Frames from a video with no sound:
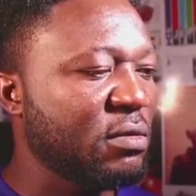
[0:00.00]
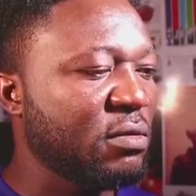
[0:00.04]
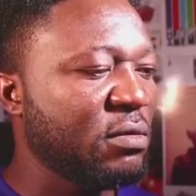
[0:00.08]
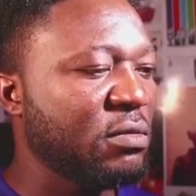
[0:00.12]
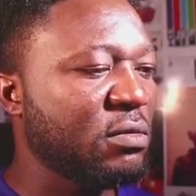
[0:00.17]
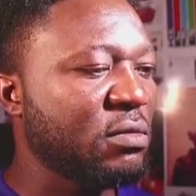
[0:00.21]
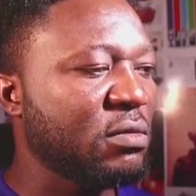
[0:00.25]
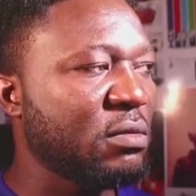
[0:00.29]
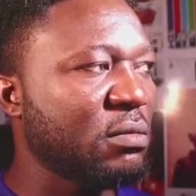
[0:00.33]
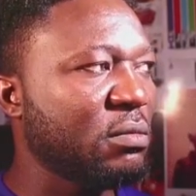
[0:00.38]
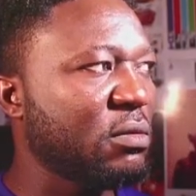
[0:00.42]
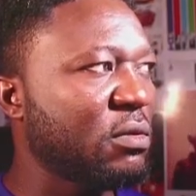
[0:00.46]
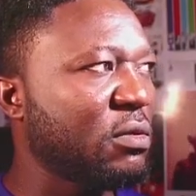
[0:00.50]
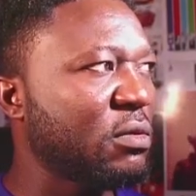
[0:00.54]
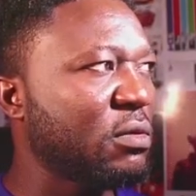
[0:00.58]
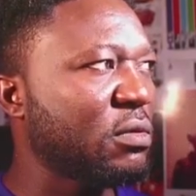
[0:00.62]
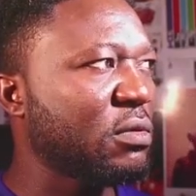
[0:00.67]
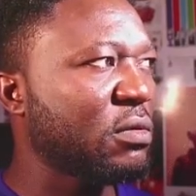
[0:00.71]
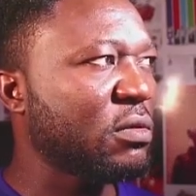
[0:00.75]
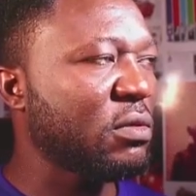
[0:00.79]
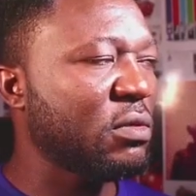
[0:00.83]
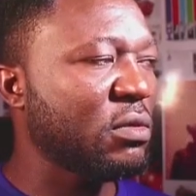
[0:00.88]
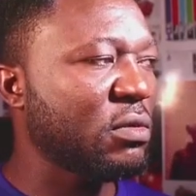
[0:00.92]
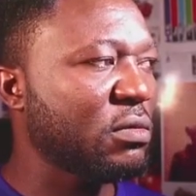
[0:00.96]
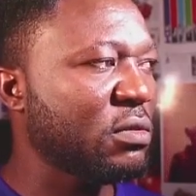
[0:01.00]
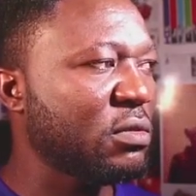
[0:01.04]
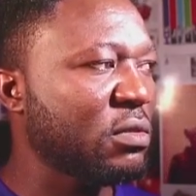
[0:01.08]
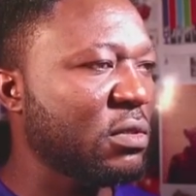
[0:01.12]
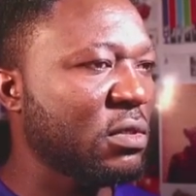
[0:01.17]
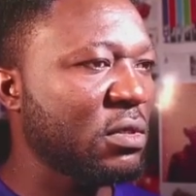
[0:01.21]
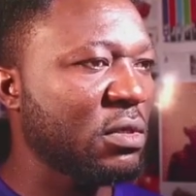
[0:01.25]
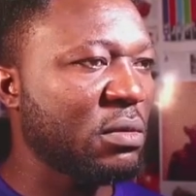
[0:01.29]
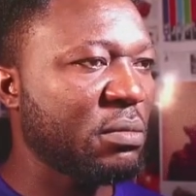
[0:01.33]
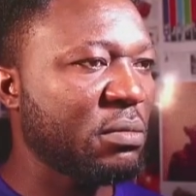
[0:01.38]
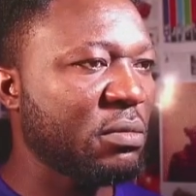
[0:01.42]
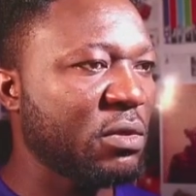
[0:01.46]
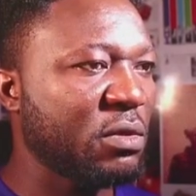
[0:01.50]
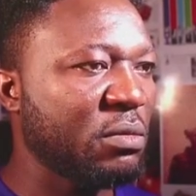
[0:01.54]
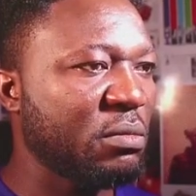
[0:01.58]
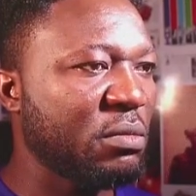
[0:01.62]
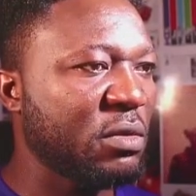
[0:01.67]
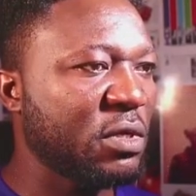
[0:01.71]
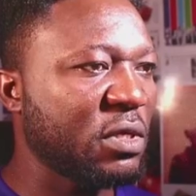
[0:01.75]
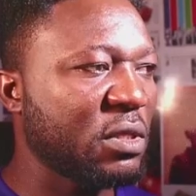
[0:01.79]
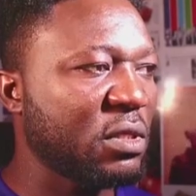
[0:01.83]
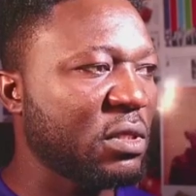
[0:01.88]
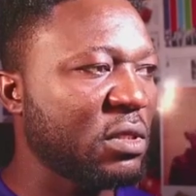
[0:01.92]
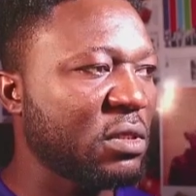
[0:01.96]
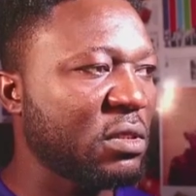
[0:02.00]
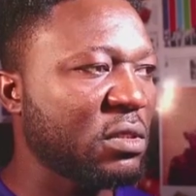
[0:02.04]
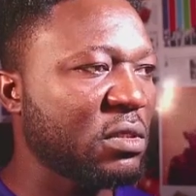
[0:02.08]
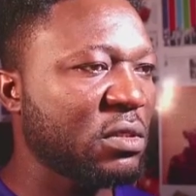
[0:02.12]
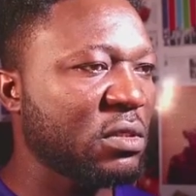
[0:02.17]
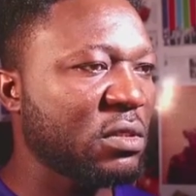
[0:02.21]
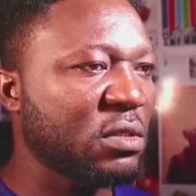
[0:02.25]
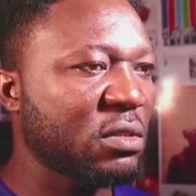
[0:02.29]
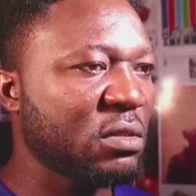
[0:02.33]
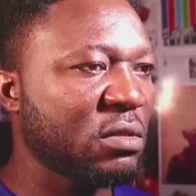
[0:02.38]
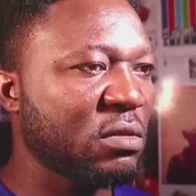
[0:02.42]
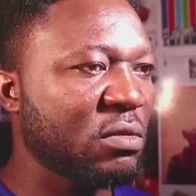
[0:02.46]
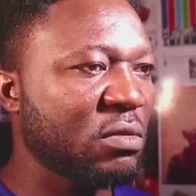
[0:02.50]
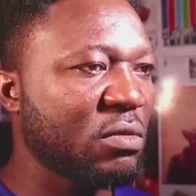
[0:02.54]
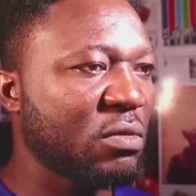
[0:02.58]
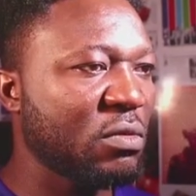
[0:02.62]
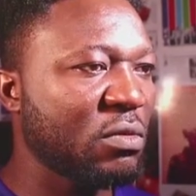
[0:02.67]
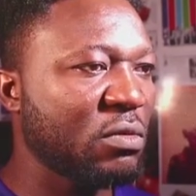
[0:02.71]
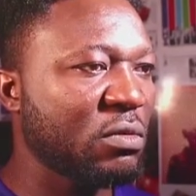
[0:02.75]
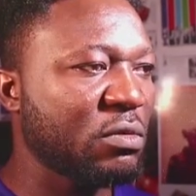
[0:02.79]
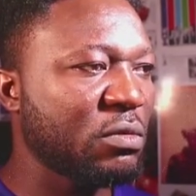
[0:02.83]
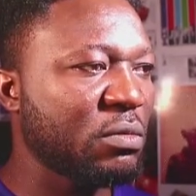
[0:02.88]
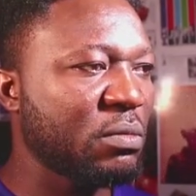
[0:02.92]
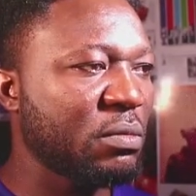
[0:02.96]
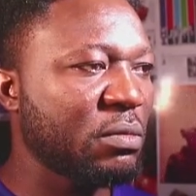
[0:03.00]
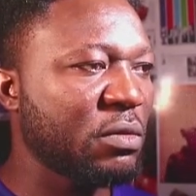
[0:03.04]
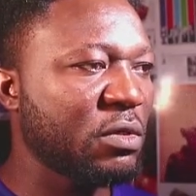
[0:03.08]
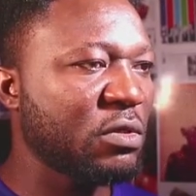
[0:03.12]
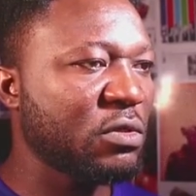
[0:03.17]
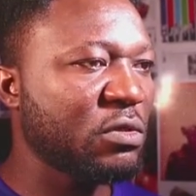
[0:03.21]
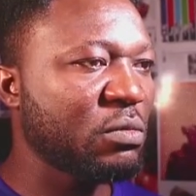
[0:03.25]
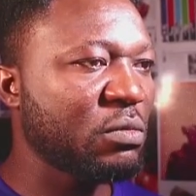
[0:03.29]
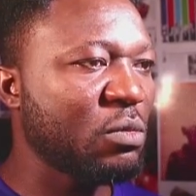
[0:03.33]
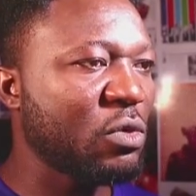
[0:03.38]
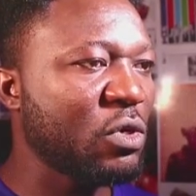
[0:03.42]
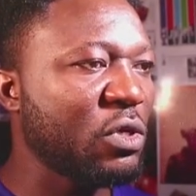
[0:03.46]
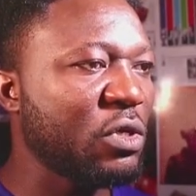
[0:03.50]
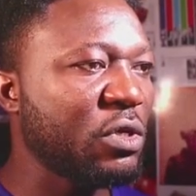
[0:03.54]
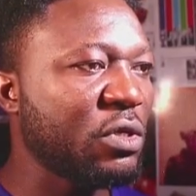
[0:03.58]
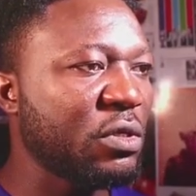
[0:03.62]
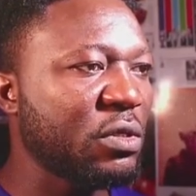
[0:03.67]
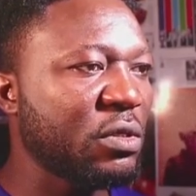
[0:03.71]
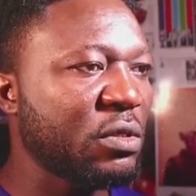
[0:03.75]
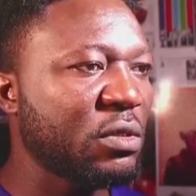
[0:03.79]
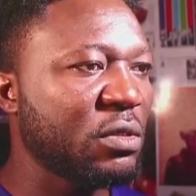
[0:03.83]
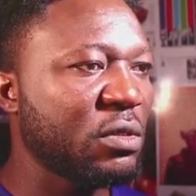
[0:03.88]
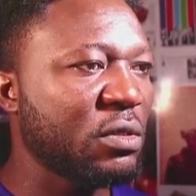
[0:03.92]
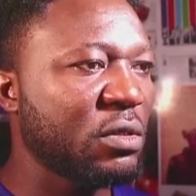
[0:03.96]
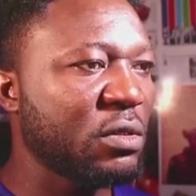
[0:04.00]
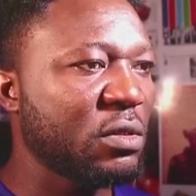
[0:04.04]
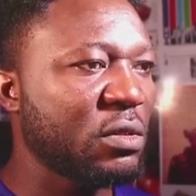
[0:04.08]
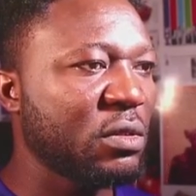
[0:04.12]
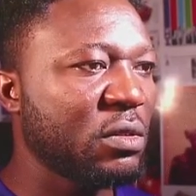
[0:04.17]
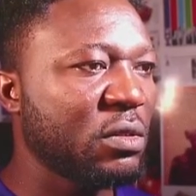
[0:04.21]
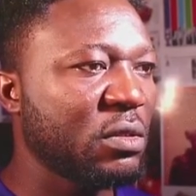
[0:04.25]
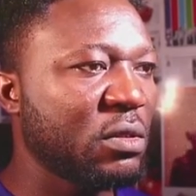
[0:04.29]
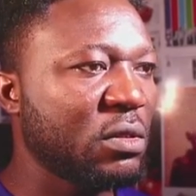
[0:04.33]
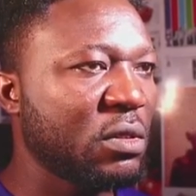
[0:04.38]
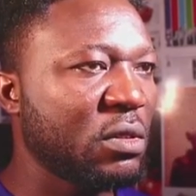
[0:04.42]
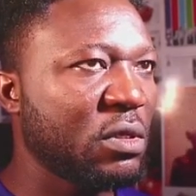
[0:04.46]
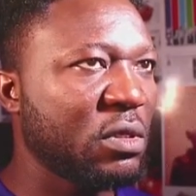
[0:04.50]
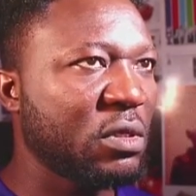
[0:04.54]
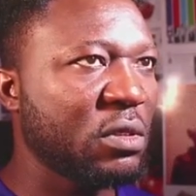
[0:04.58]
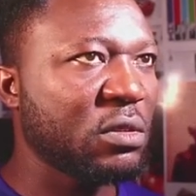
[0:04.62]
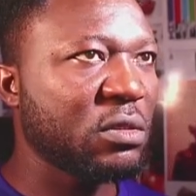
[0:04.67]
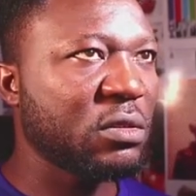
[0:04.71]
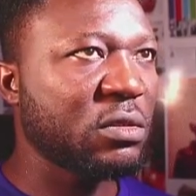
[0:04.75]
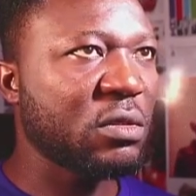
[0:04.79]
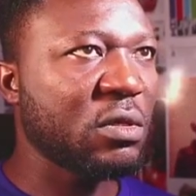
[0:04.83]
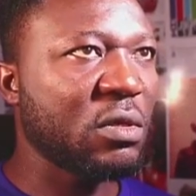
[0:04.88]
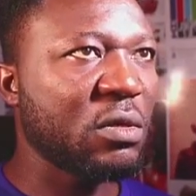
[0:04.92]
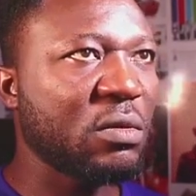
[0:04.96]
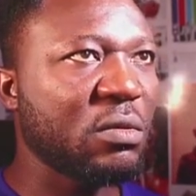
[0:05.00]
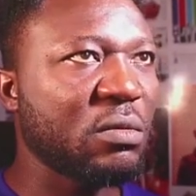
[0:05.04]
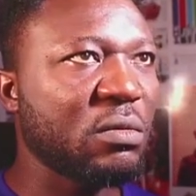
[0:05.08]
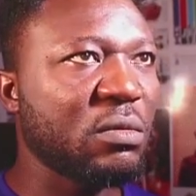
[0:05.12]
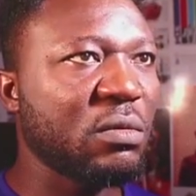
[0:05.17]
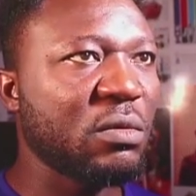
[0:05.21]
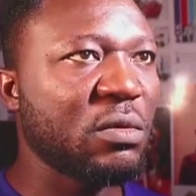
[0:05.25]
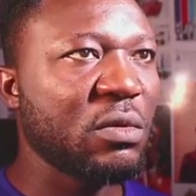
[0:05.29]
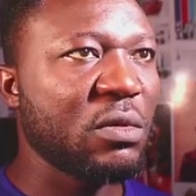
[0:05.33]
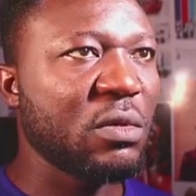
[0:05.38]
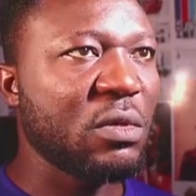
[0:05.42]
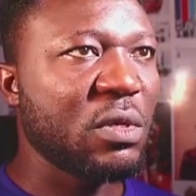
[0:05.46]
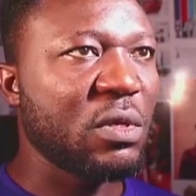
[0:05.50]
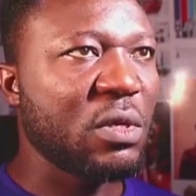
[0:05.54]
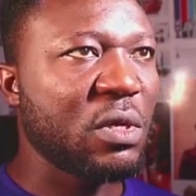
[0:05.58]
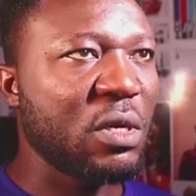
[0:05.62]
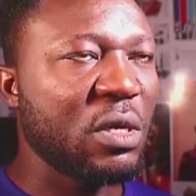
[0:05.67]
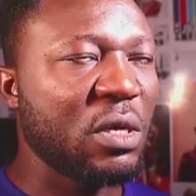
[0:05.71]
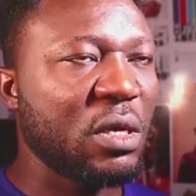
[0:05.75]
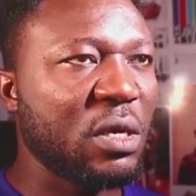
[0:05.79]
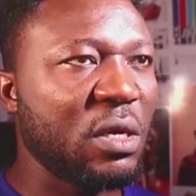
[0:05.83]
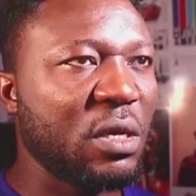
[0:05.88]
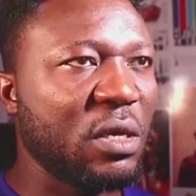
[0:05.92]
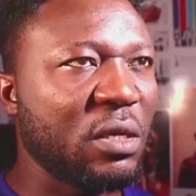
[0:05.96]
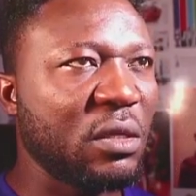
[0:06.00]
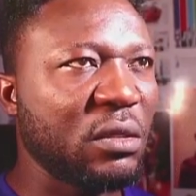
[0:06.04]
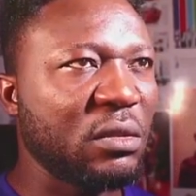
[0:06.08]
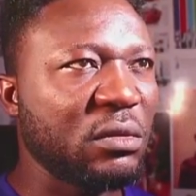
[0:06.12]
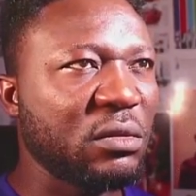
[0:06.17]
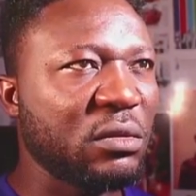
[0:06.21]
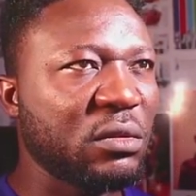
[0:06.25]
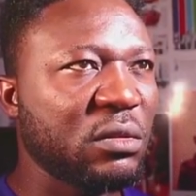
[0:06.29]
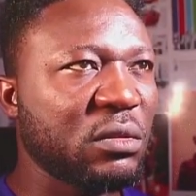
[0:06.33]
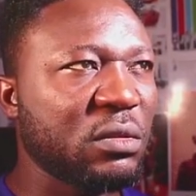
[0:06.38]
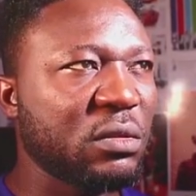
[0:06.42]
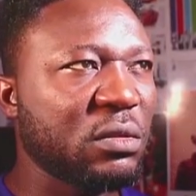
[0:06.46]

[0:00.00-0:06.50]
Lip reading: So I'm going to make this smaller, like so, and